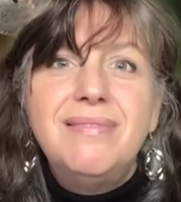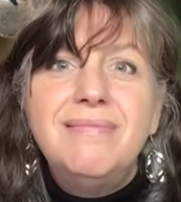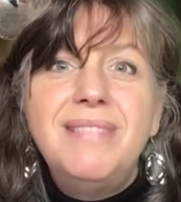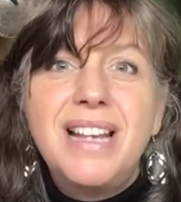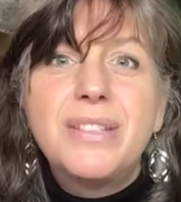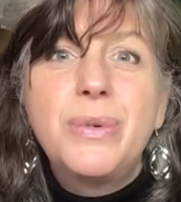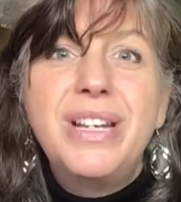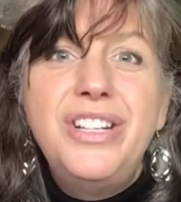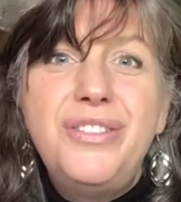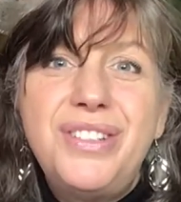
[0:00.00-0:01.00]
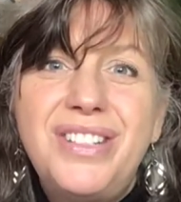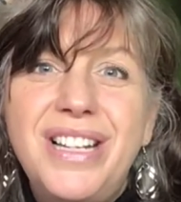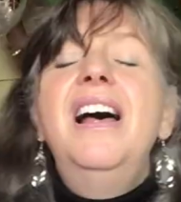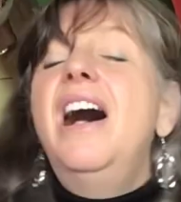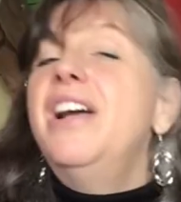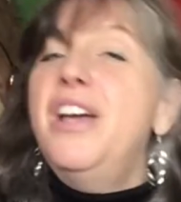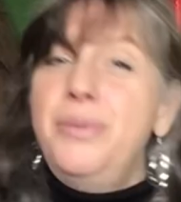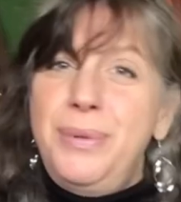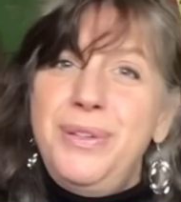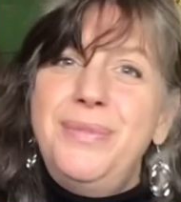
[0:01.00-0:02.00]
that's what's interesting. I hope
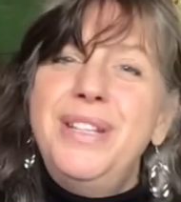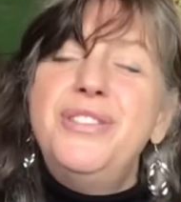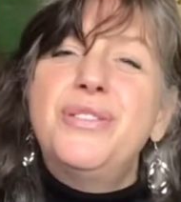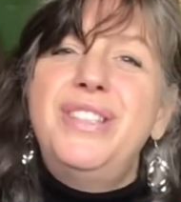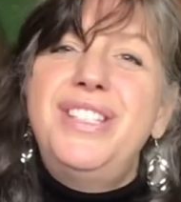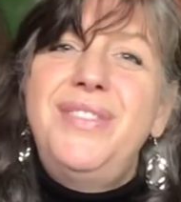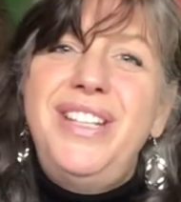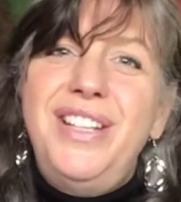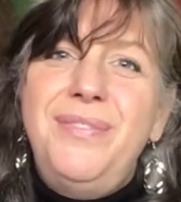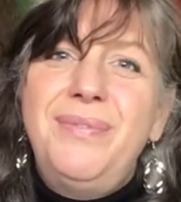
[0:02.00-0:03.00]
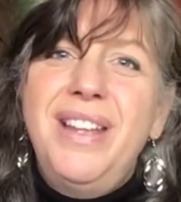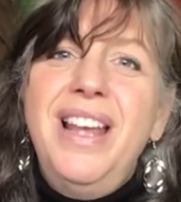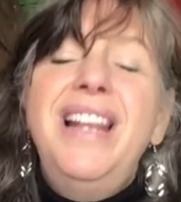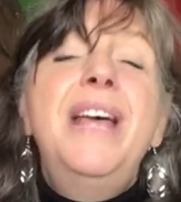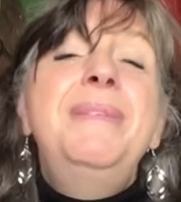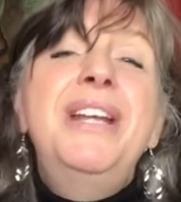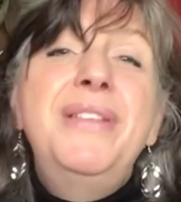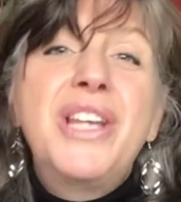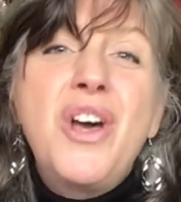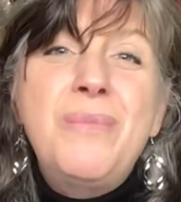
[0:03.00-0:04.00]
you enjoyed this video. Let me know
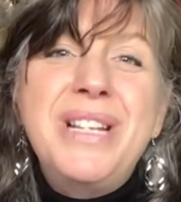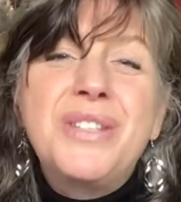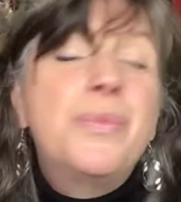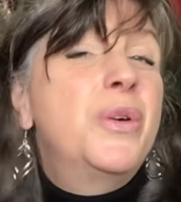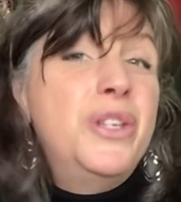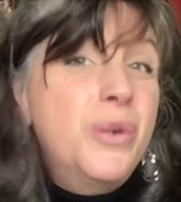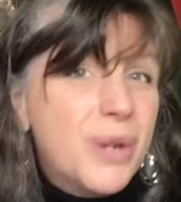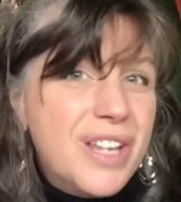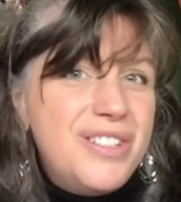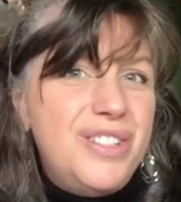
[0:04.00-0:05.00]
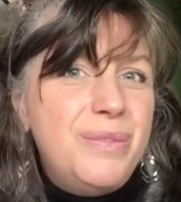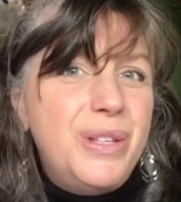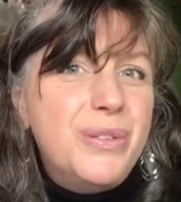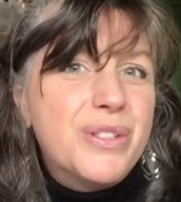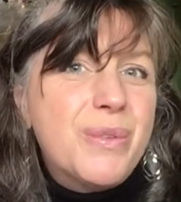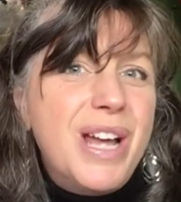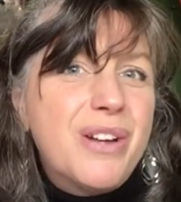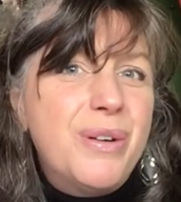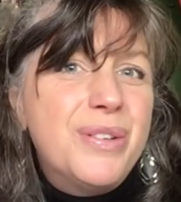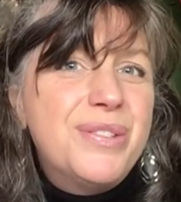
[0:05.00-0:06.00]
in the comments what you're going to do with your square
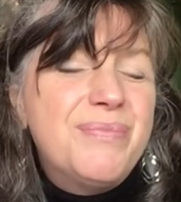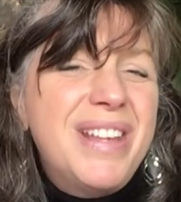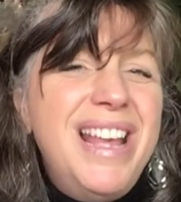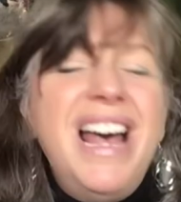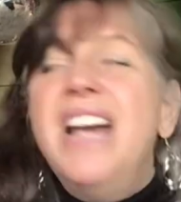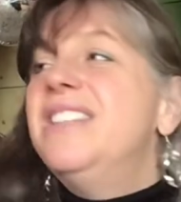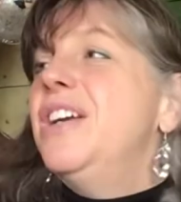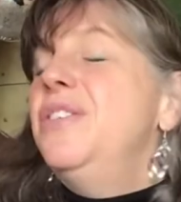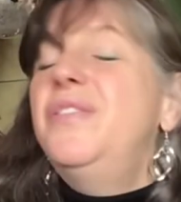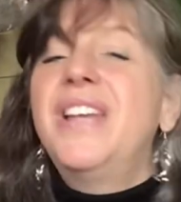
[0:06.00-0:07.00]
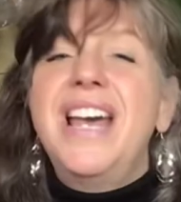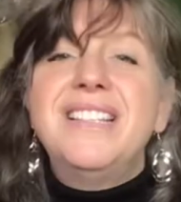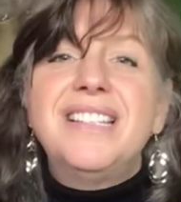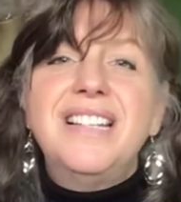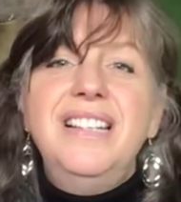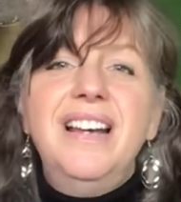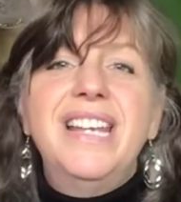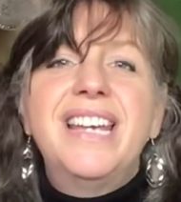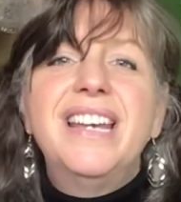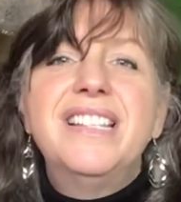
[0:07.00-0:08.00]
cross. And don't forget to
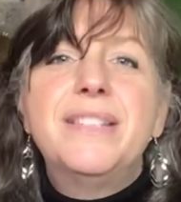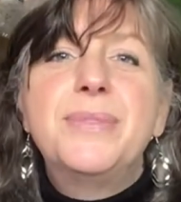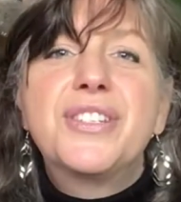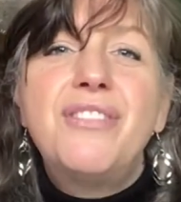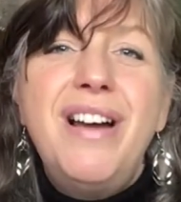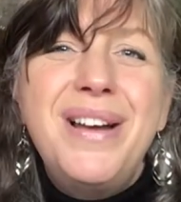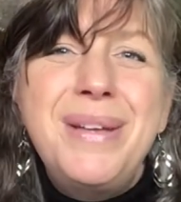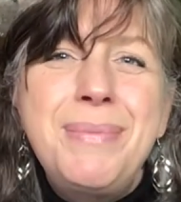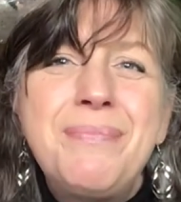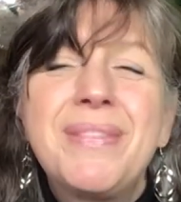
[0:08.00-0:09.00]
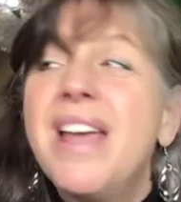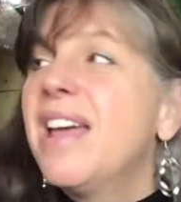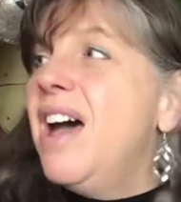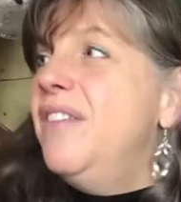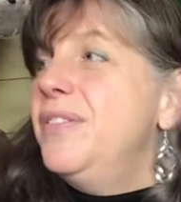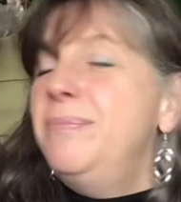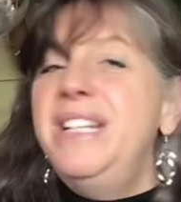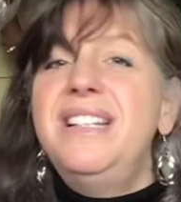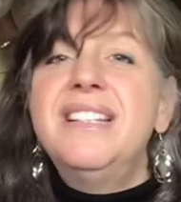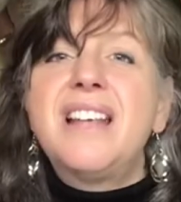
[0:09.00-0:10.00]
like and subscribe. Cover
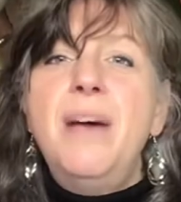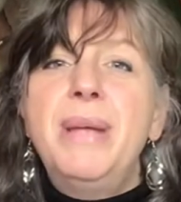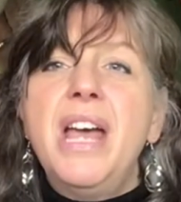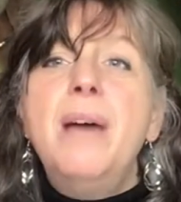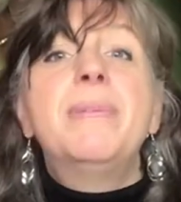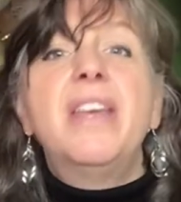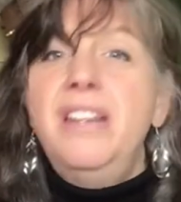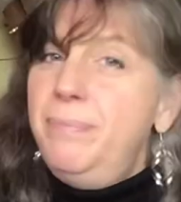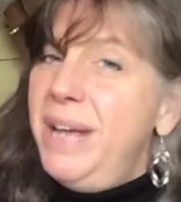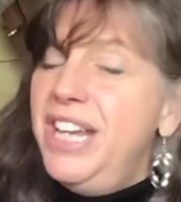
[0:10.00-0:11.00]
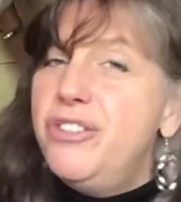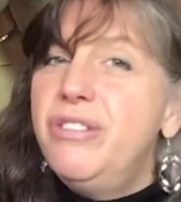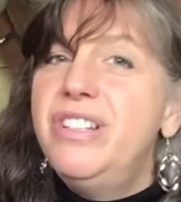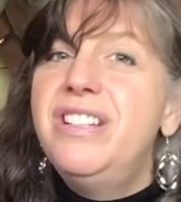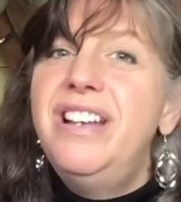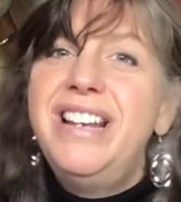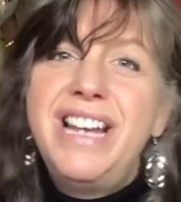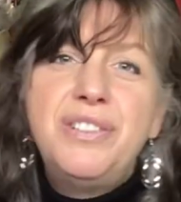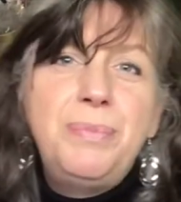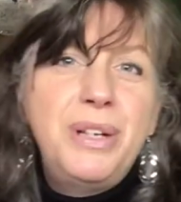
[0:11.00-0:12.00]
meetings coming up. Go to Patreon to learn
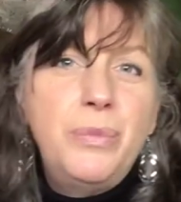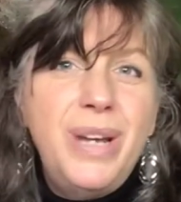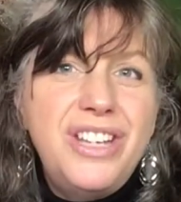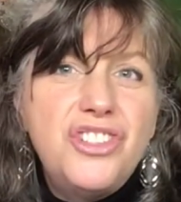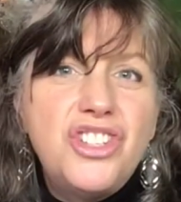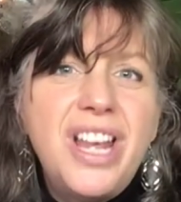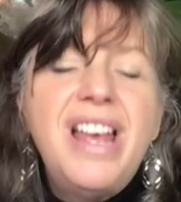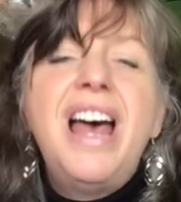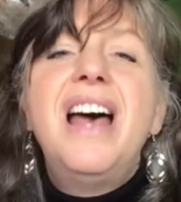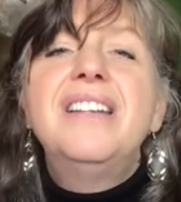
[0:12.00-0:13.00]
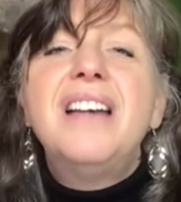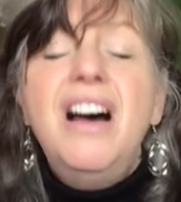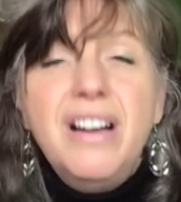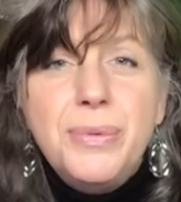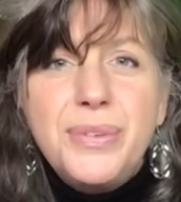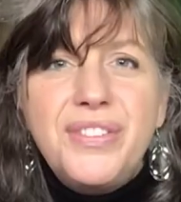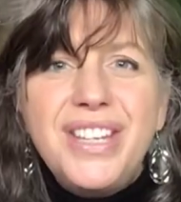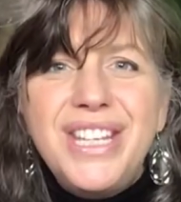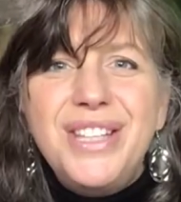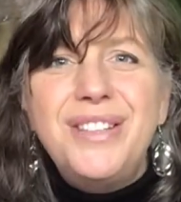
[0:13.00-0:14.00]
how to be a witch. And I will
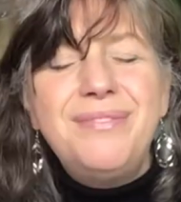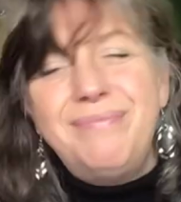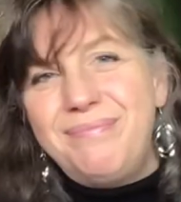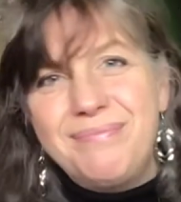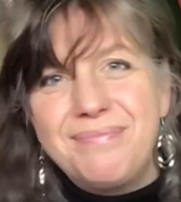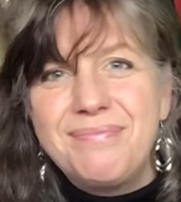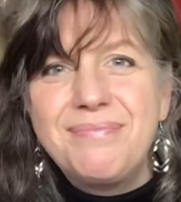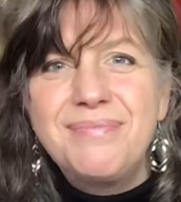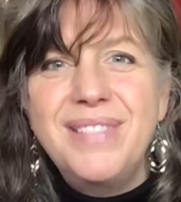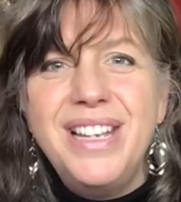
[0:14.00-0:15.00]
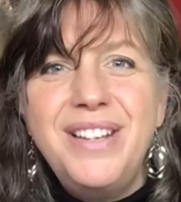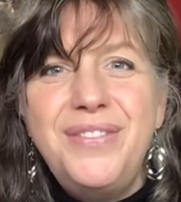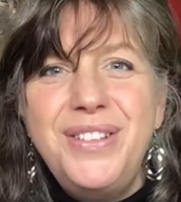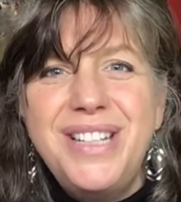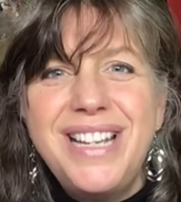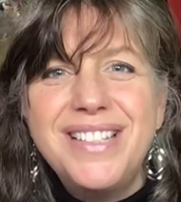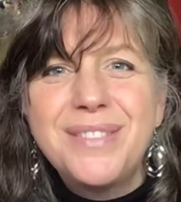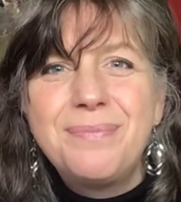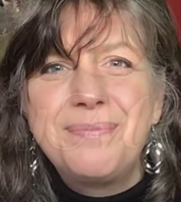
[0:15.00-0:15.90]
see you in a few days.